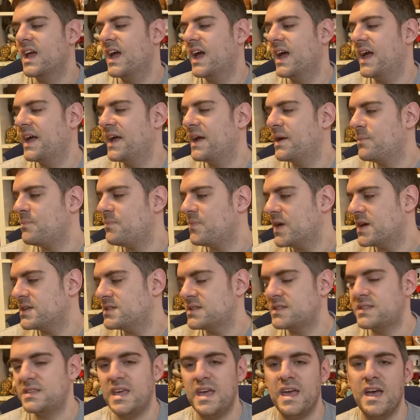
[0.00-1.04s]
Um, as I
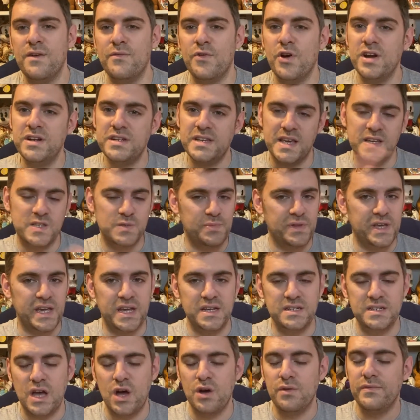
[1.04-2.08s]
say, I've already
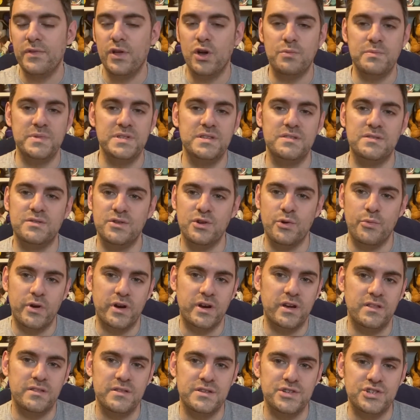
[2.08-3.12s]
explained how Vlogmas is going to
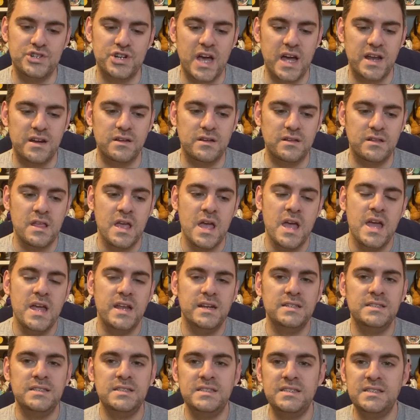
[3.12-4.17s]
work on this channel.
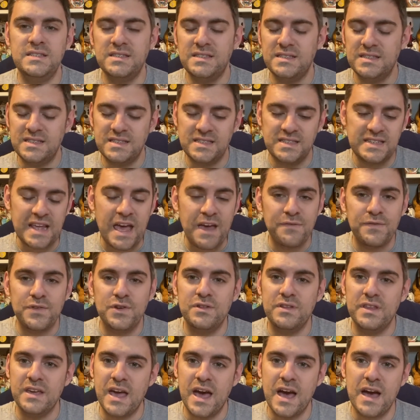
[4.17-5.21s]

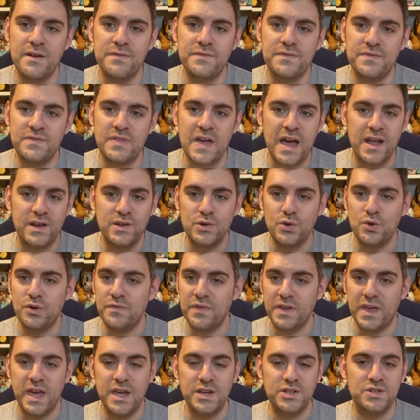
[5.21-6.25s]
Definitely have that
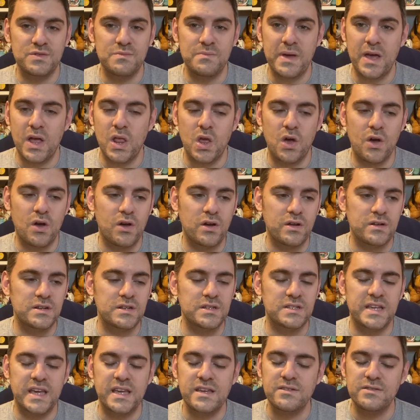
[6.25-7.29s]
notification bell on,
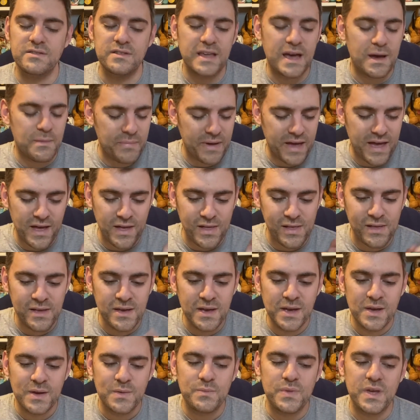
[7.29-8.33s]
tinkle that bell,
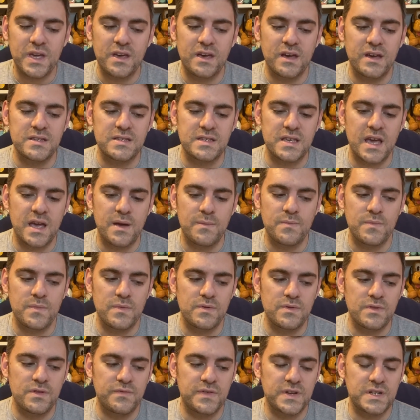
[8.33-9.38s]
because um,
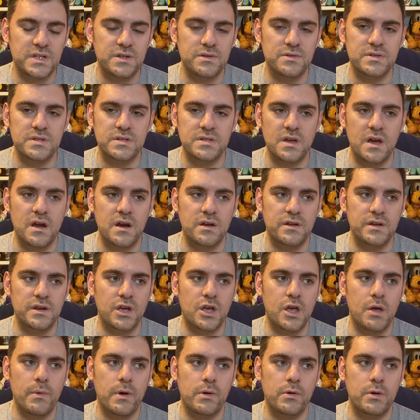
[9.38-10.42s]
the videos that are going to
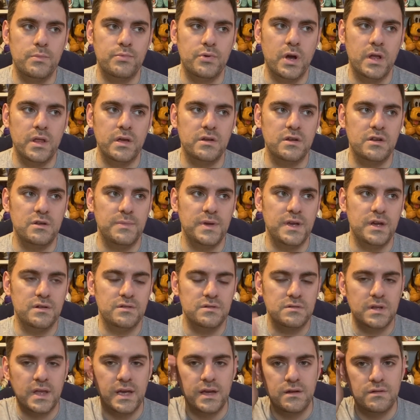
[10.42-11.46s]
come out are probably going to be
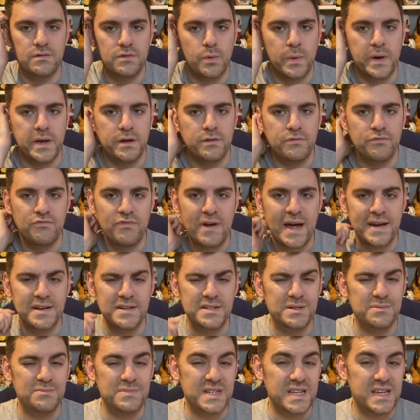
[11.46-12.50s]
on like quite
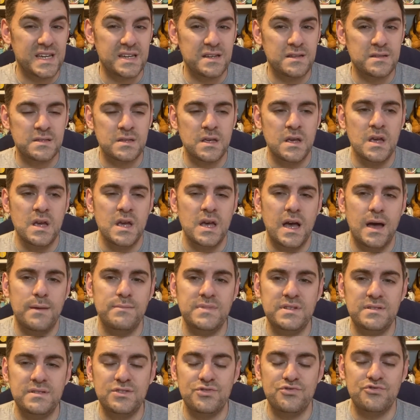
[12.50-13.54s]
random days. I'm
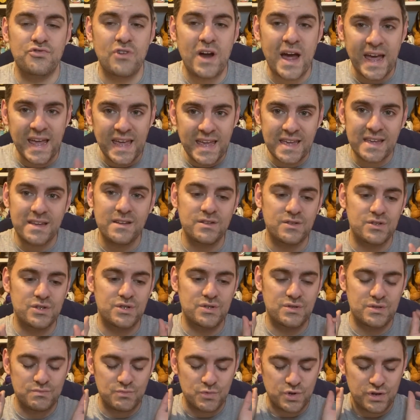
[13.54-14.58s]
trying,
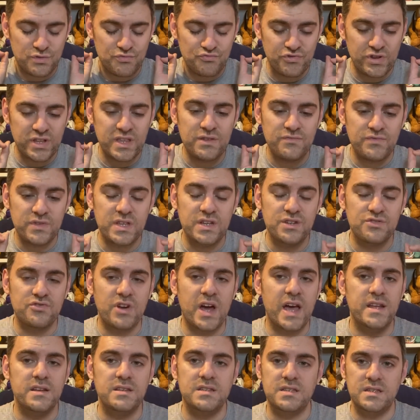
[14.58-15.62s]
I'm going to really, really
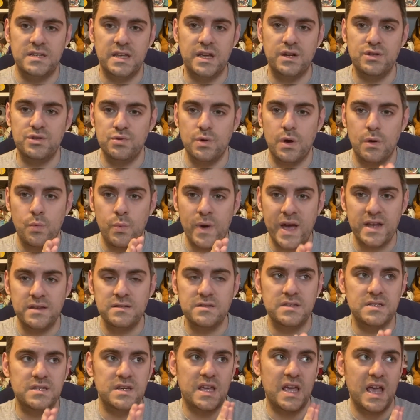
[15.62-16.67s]
try and stick to a
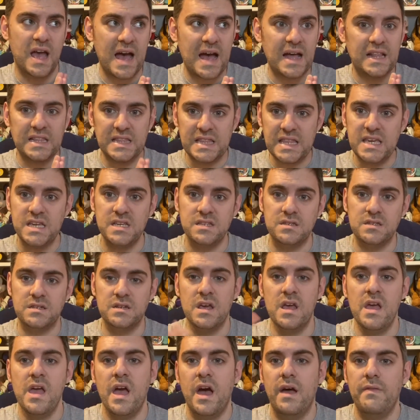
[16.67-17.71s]
Wednesday at least,
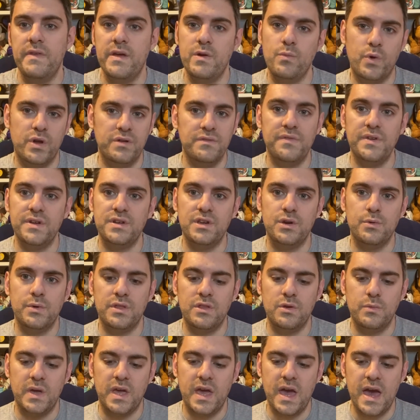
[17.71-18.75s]
and then one video at
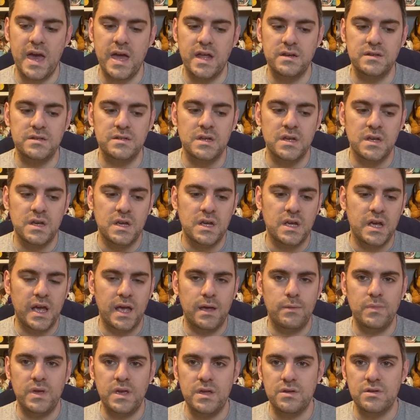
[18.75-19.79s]
the weekend,
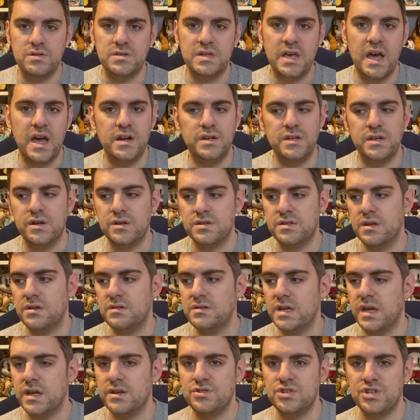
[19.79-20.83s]
um, either Saturday or
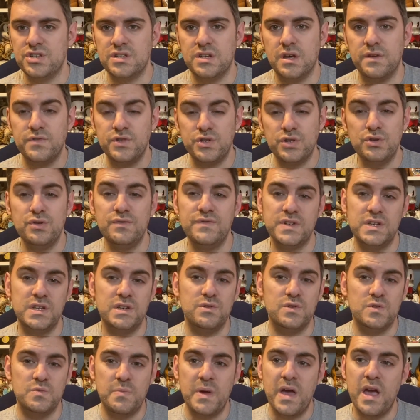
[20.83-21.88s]
Sunday, and just have two
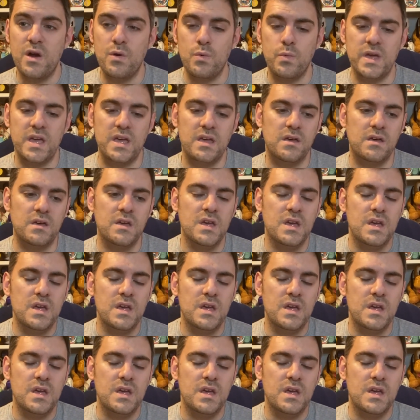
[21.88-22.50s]
videos per week.